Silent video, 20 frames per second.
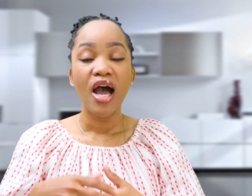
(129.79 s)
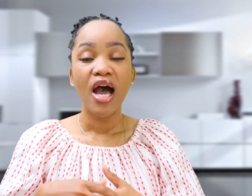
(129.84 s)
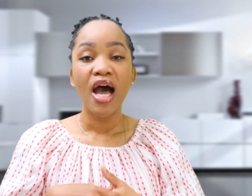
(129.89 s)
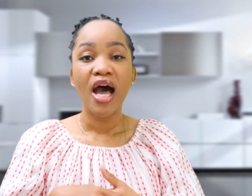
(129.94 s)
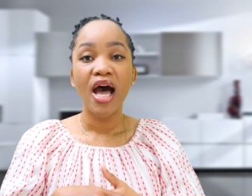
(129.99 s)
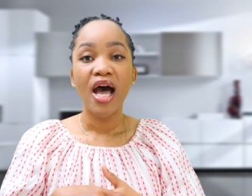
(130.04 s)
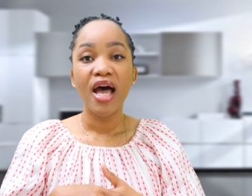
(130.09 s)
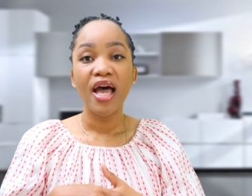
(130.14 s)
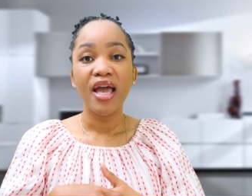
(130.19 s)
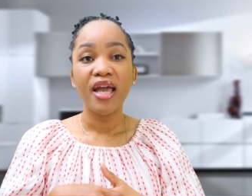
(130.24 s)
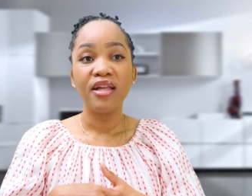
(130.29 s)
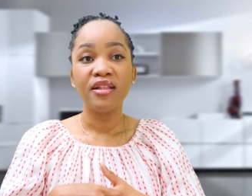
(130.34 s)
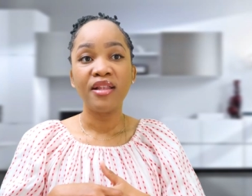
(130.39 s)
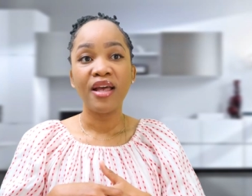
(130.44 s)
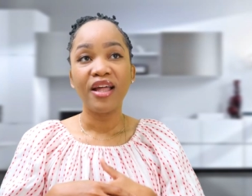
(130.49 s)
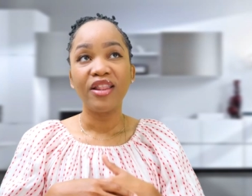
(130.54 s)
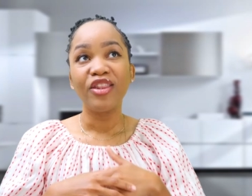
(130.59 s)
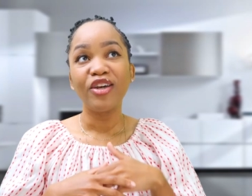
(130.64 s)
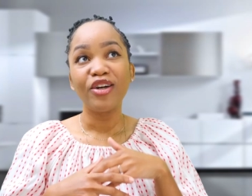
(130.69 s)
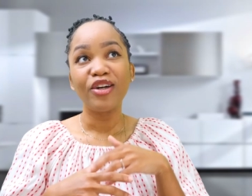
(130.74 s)
Uh, and
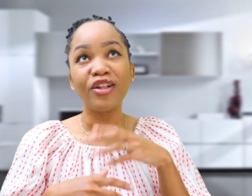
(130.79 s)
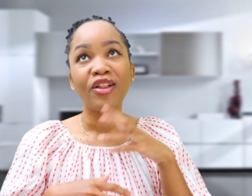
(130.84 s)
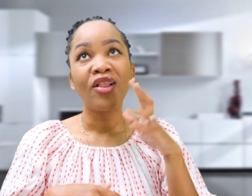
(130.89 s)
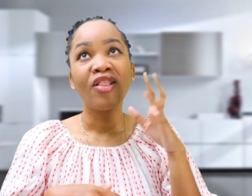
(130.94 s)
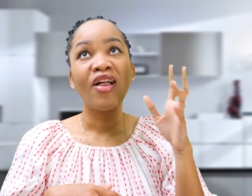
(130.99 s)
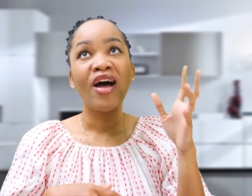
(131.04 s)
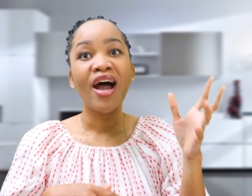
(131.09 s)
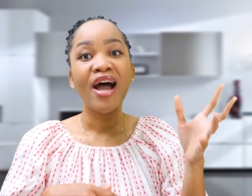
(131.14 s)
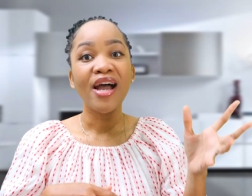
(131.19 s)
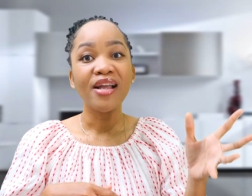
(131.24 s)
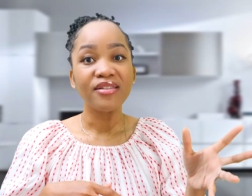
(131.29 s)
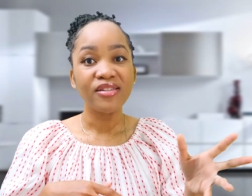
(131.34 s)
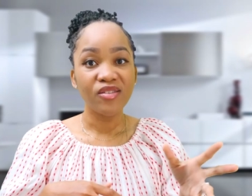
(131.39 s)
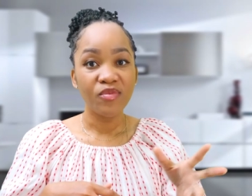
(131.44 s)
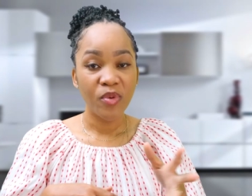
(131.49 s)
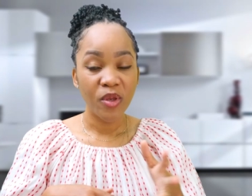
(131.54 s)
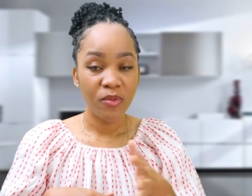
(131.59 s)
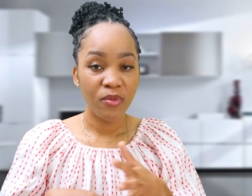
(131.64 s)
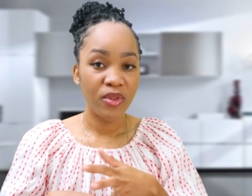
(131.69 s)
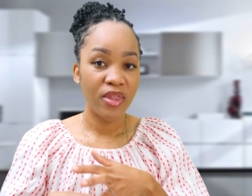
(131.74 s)
there are lots
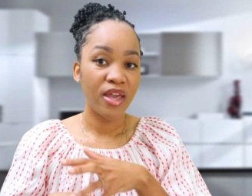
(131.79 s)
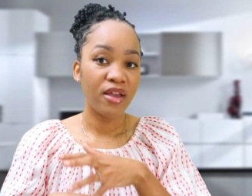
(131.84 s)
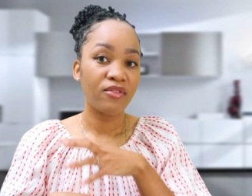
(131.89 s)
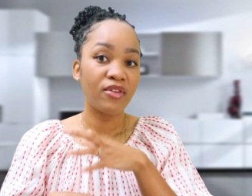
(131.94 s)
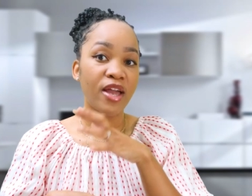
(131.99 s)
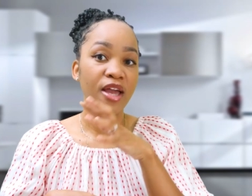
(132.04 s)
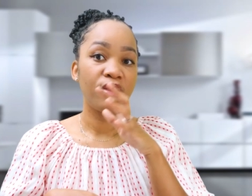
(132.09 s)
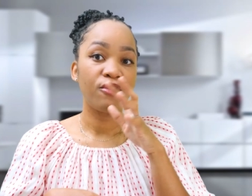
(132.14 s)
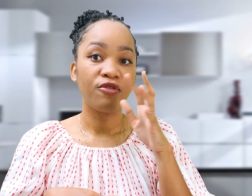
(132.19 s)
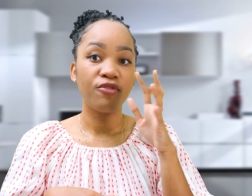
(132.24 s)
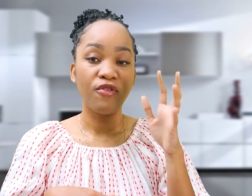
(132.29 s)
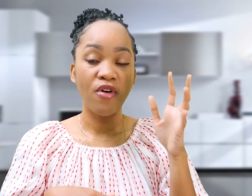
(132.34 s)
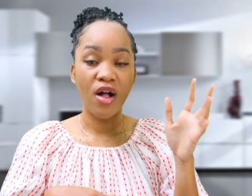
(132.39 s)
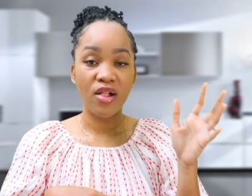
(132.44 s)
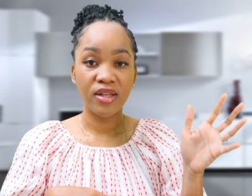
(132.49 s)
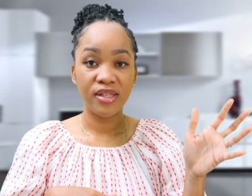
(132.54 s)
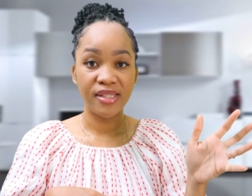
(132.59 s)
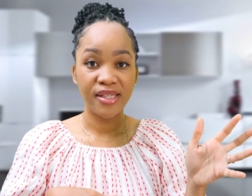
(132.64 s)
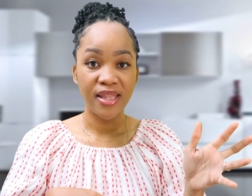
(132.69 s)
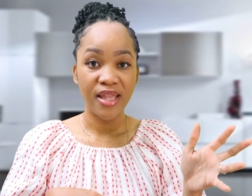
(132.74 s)
of people that kind of
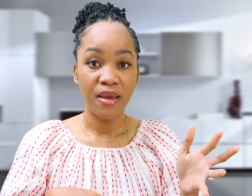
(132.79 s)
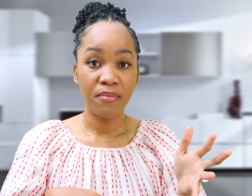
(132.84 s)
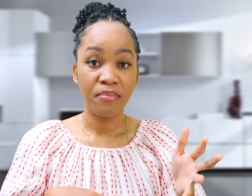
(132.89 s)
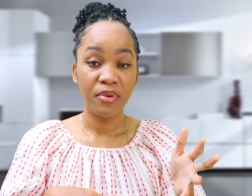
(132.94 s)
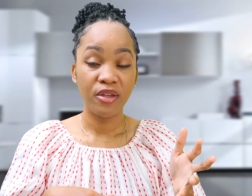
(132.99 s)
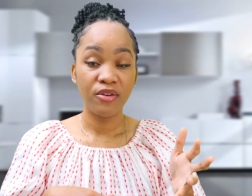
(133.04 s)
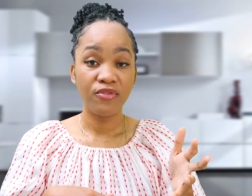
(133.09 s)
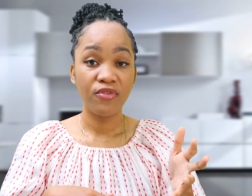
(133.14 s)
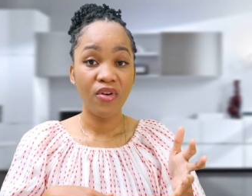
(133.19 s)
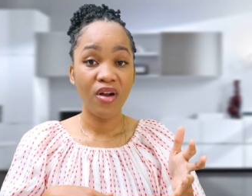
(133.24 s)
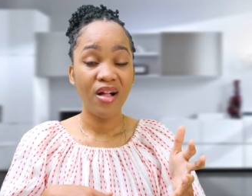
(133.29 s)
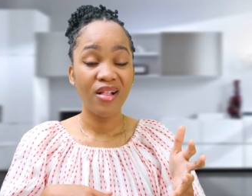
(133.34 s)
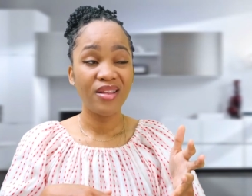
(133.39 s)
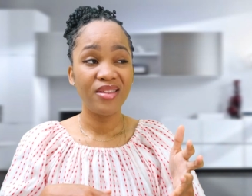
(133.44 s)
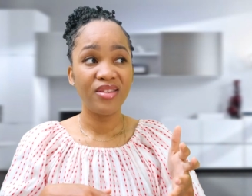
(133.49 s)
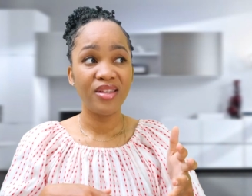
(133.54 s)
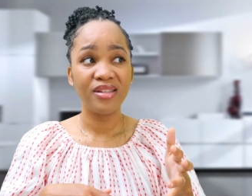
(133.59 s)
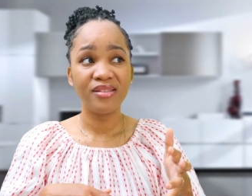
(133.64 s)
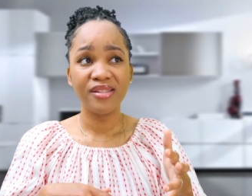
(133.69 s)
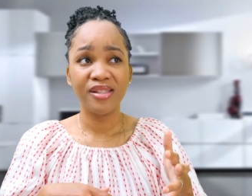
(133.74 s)
fall into that pitfall,
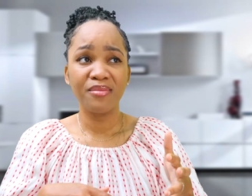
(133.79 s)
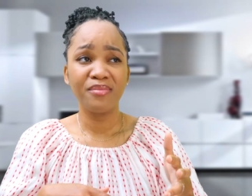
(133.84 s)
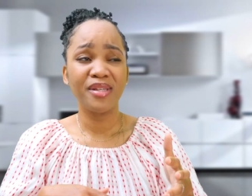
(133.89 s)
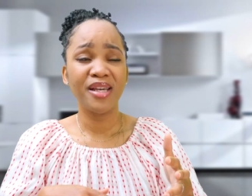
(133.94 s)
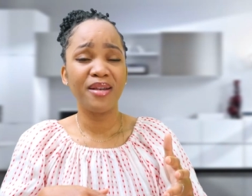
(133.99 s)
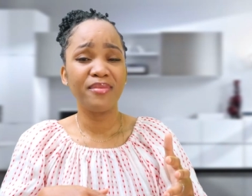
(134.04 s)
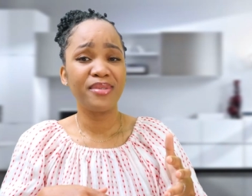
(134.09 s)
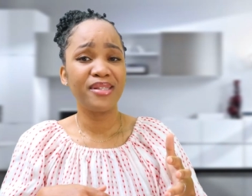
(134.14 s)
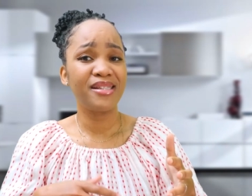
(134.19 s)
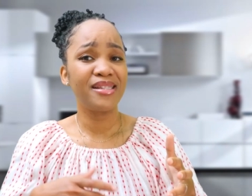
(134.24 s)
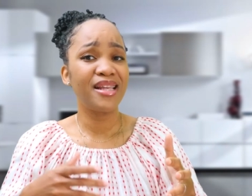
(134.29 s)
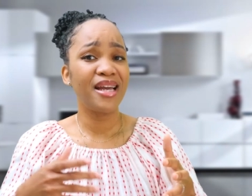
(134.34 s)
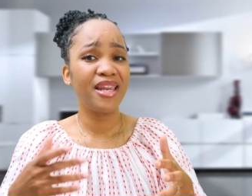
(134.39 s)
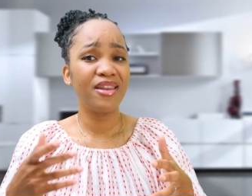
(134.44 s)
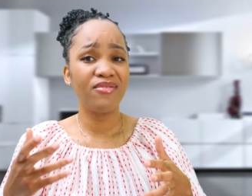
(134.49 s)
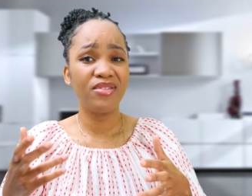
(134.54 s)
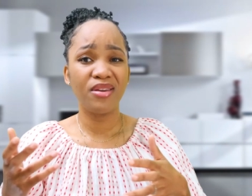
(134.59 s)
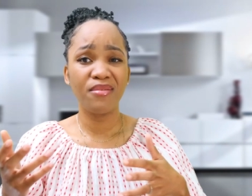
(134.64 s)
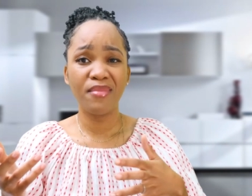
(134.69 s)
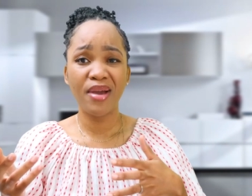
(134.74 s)
and then sometimes it's not
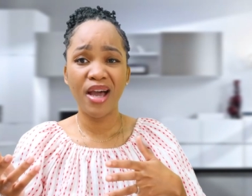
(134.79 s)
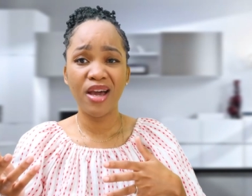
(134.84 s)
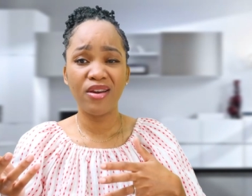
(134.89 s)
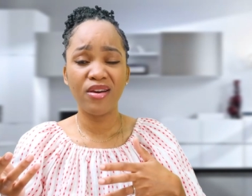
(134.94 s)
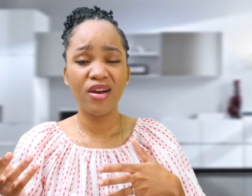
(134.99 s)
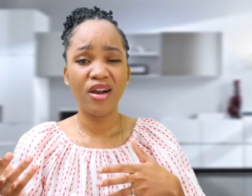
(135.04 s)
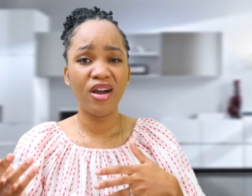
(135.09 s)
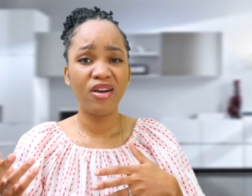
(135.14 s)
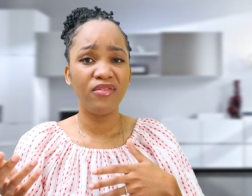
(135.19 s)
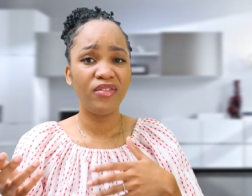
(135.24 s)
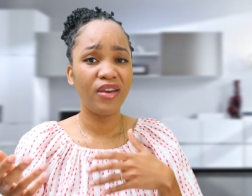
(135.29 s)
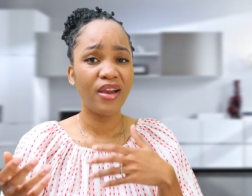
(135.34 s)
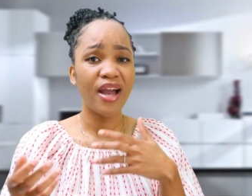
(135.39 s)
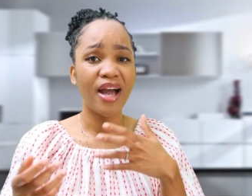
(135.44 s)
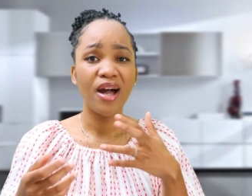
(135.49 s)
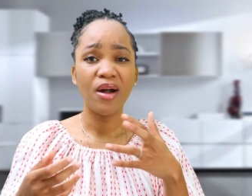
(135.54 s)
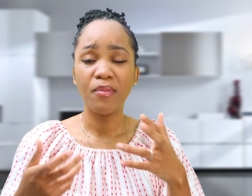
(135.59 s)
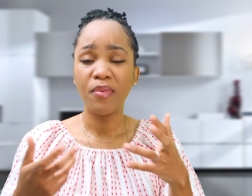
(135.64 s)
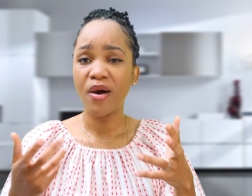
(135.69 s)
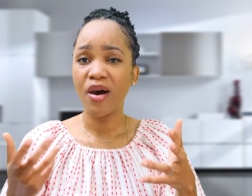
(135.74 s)
even a matter of you're
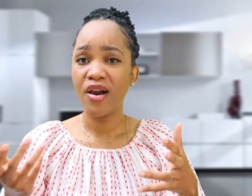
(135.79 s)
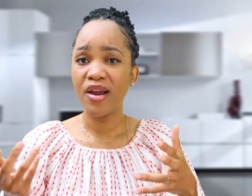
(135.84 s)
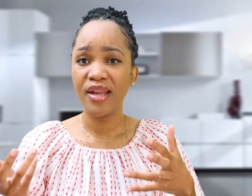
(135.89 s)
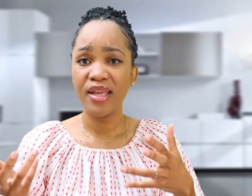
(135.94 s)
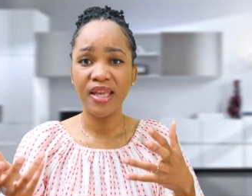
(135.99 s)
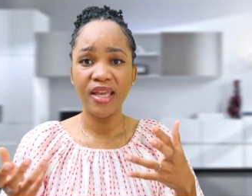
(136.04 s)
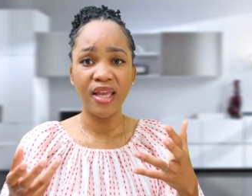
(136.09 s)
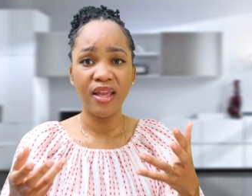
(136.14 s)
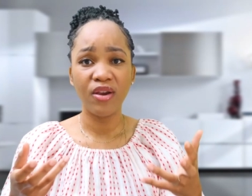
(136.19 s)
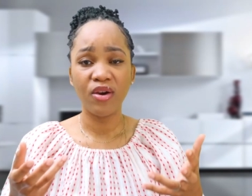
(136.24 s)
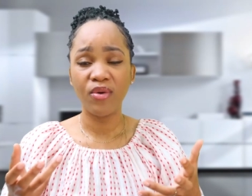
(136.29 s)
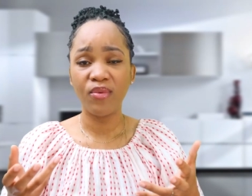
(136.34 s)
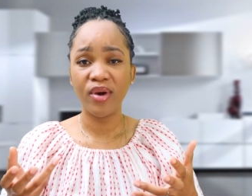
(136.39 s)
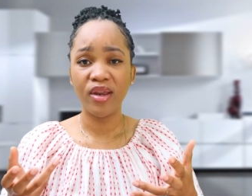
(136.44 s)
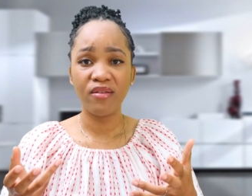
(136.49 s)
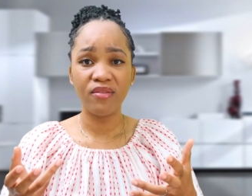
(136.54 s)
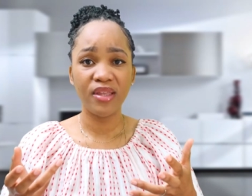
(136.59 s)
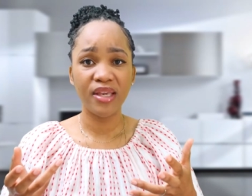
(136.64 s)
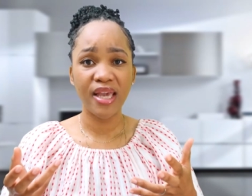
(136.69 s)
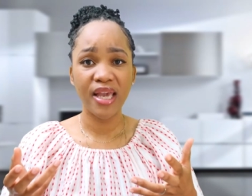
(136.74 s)
out partying or
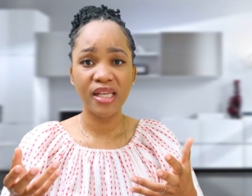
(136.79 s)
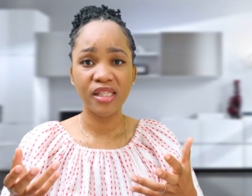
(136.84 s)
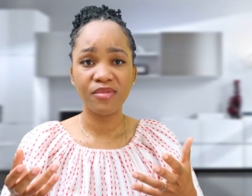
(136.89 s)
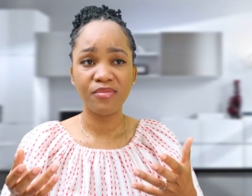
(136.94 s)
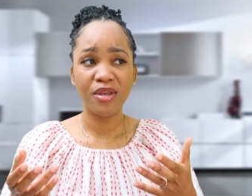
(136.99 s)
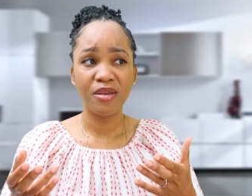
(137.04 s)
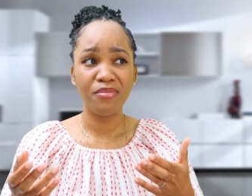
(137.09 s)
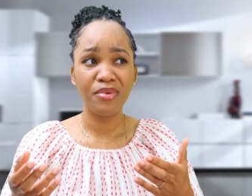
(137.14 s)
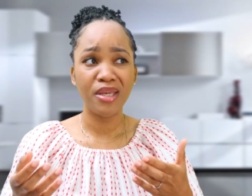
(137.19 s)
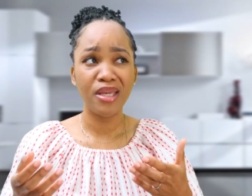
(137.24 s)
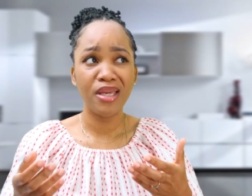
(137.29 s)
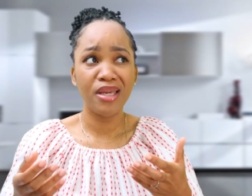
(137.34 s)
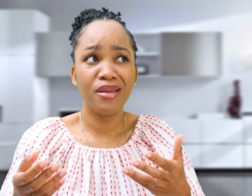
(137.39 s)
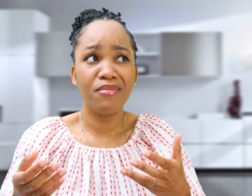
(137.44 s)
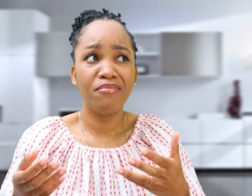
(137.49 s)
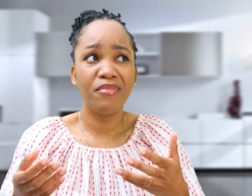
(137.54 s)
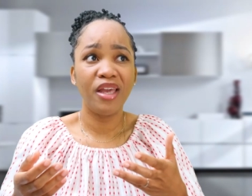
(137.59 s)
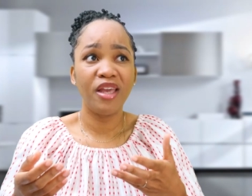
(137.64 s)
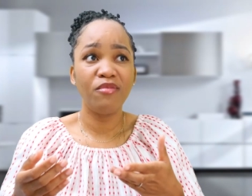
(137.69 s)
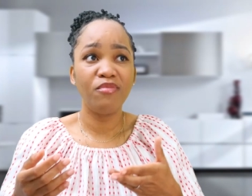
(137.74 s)
whatever the case may be,
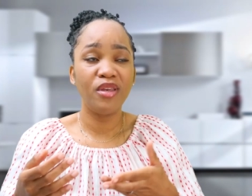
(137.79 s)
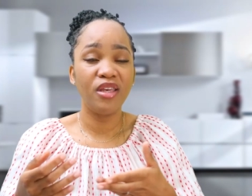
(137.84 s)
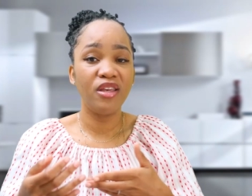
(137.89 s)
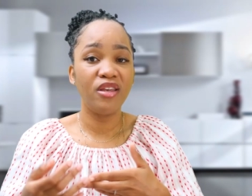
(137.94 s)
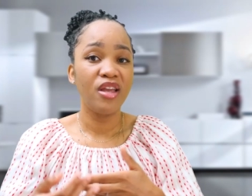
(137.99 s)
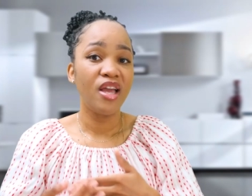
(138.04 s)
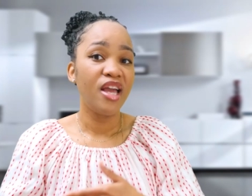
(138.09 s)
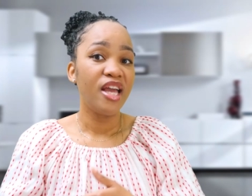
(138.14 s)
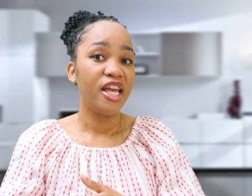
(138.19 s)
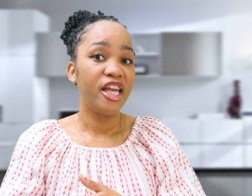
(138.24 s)
it may be